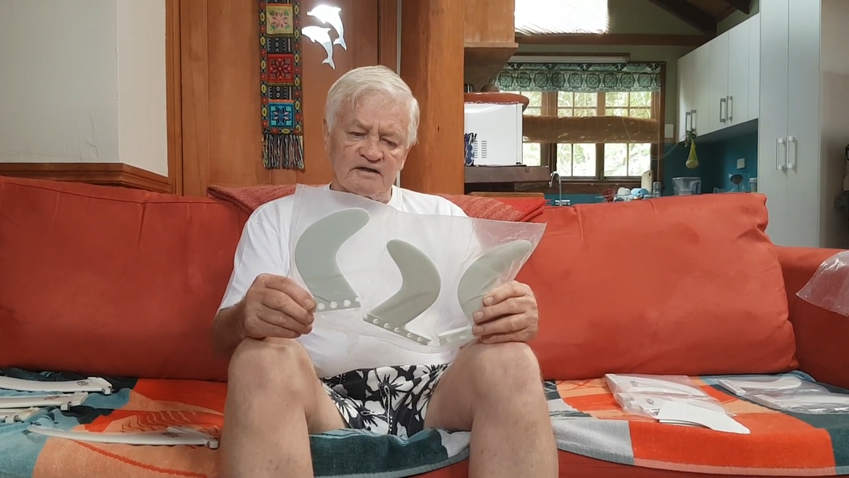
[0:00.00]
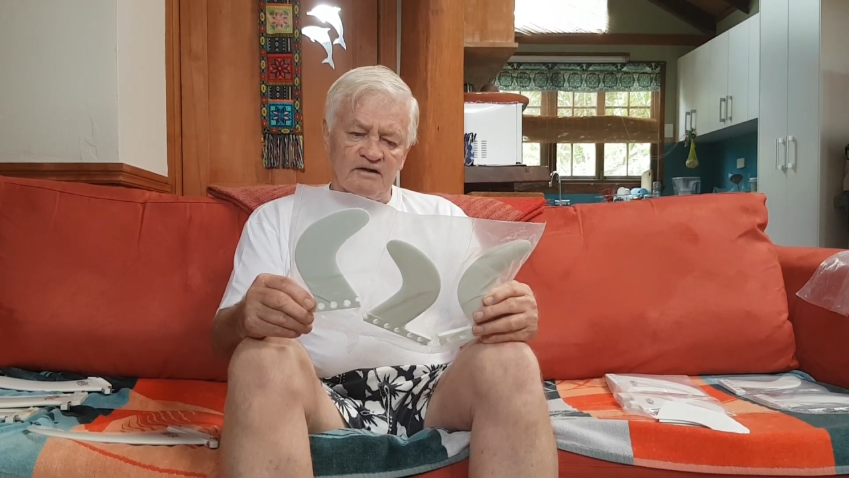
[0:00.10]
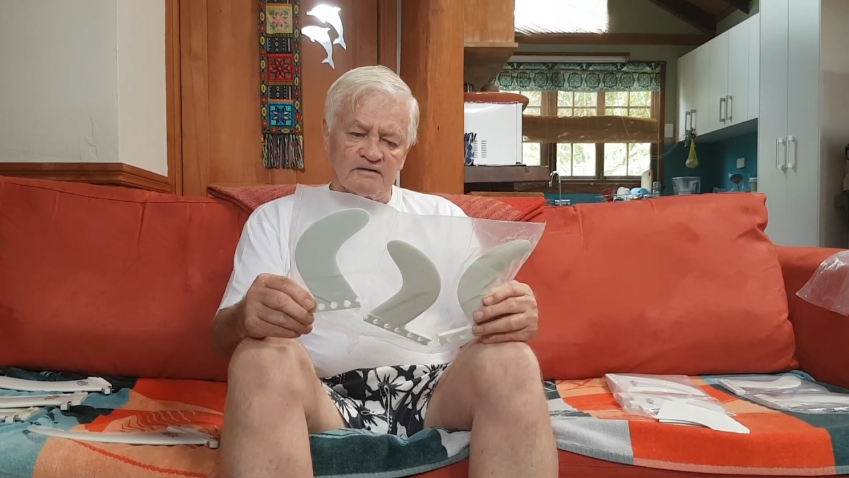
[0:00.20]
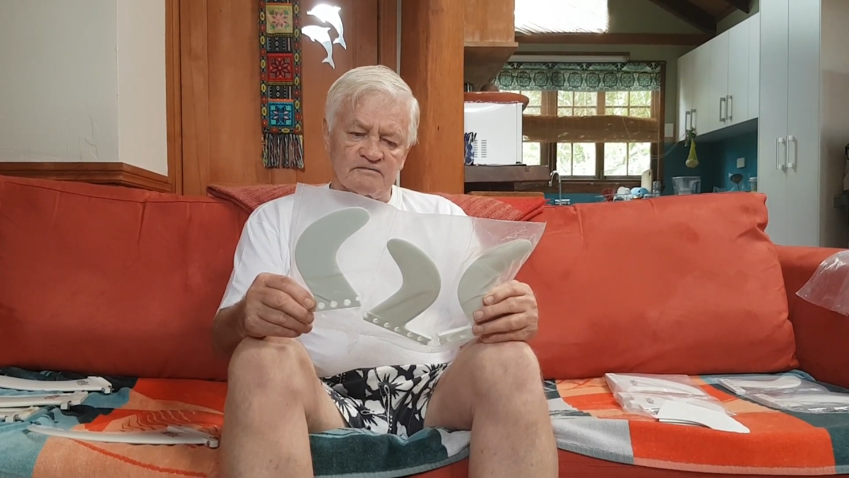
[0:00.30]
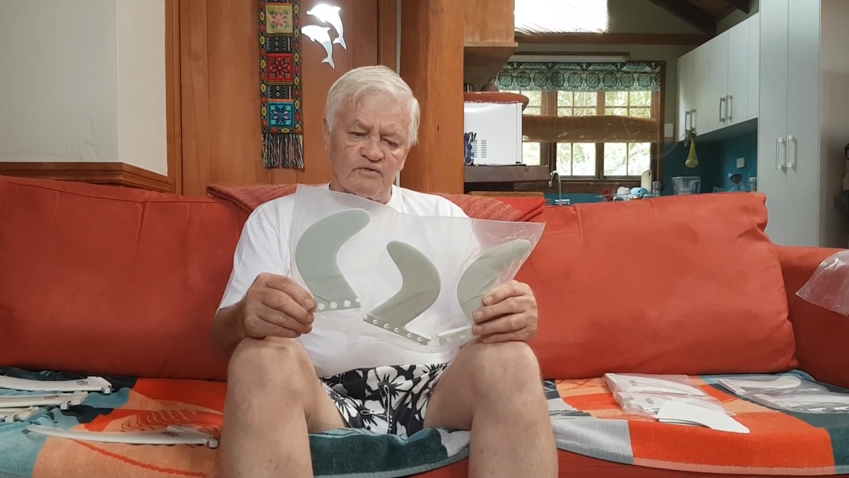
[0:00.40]

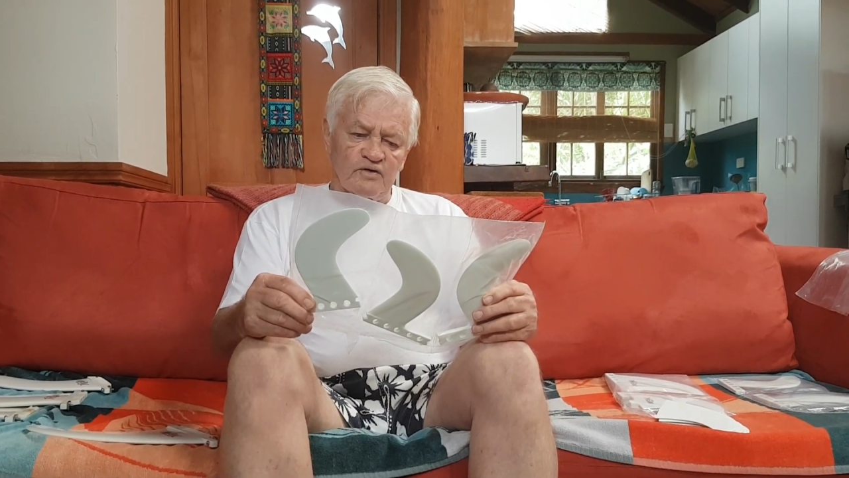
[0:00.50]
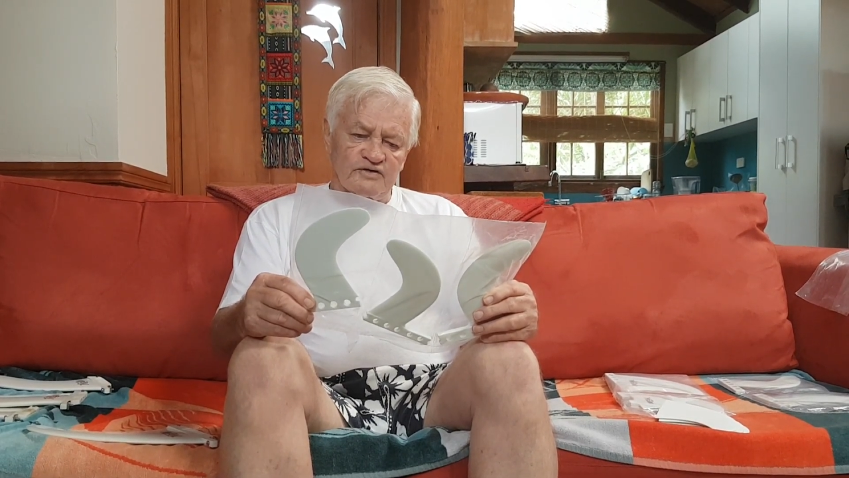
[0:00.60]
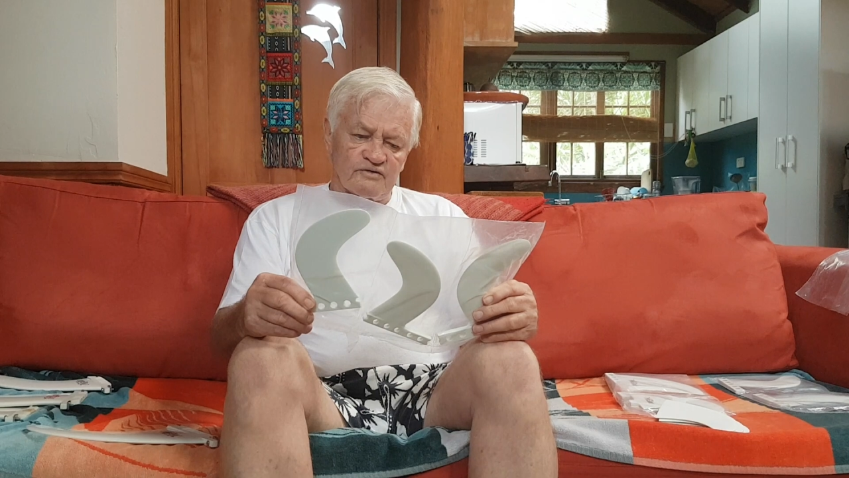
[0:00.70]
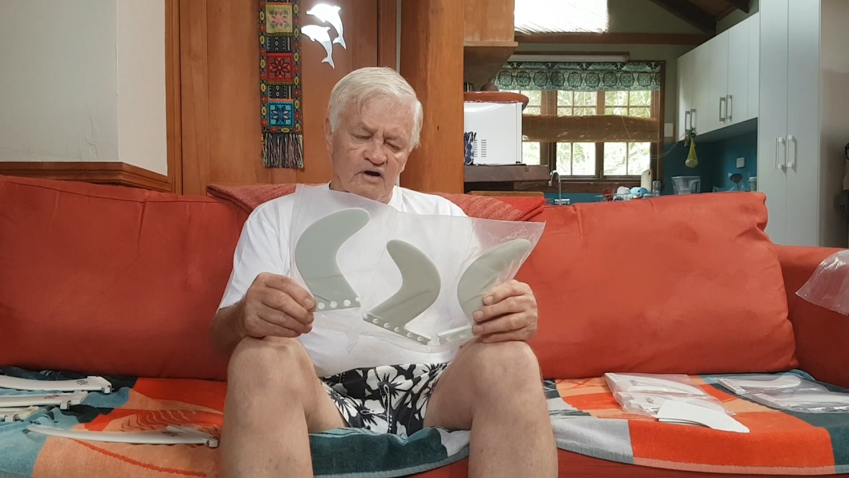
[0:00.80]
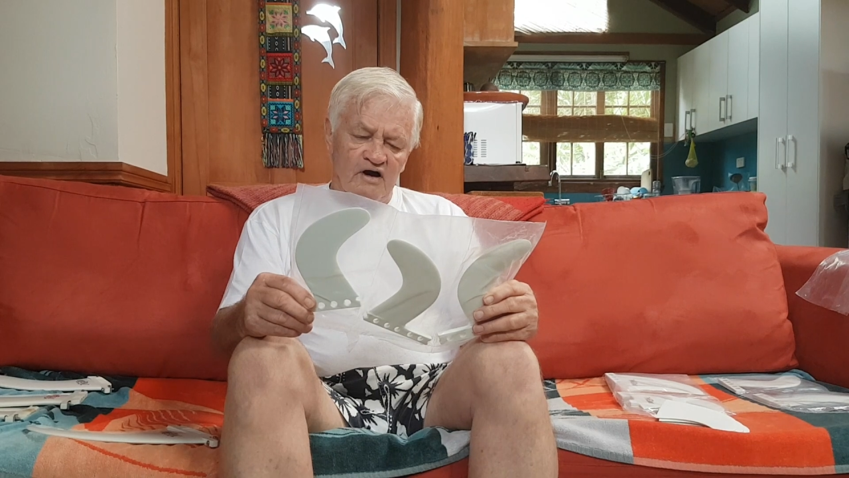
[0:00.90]
got more
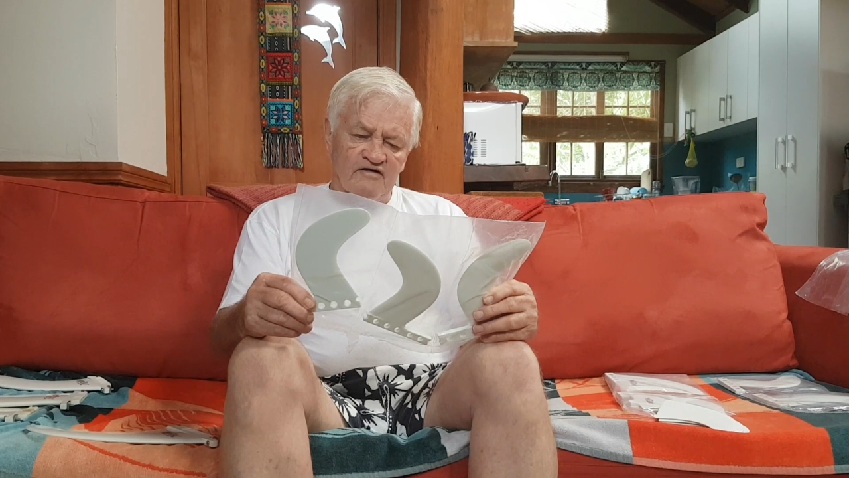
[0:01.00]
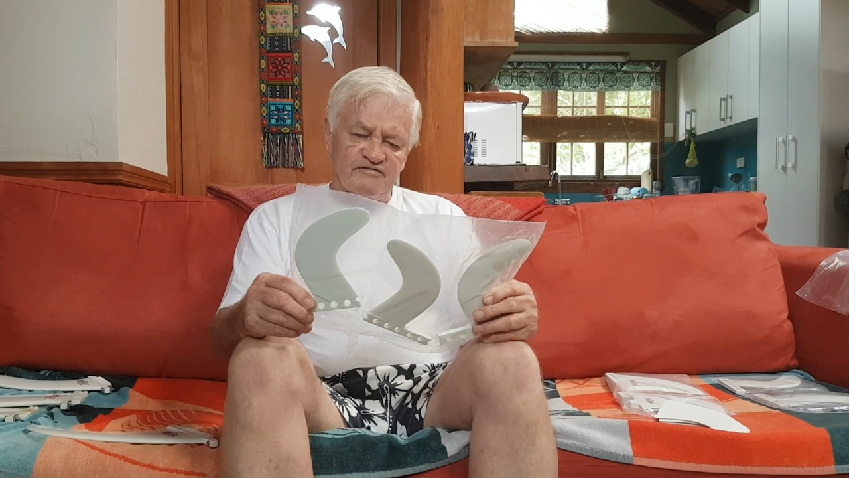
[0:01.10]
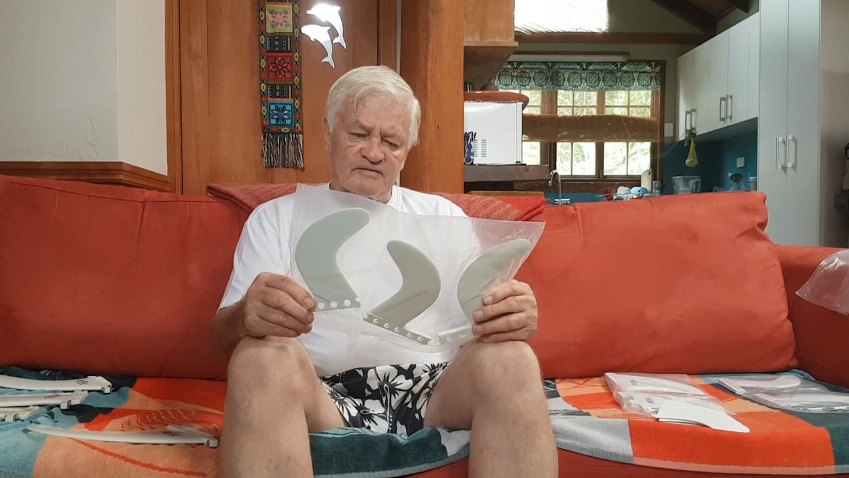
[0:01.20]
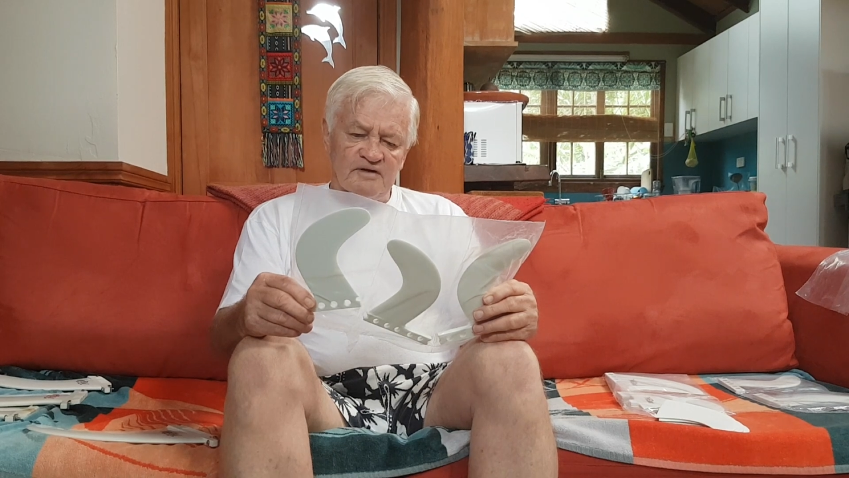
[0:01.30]
drive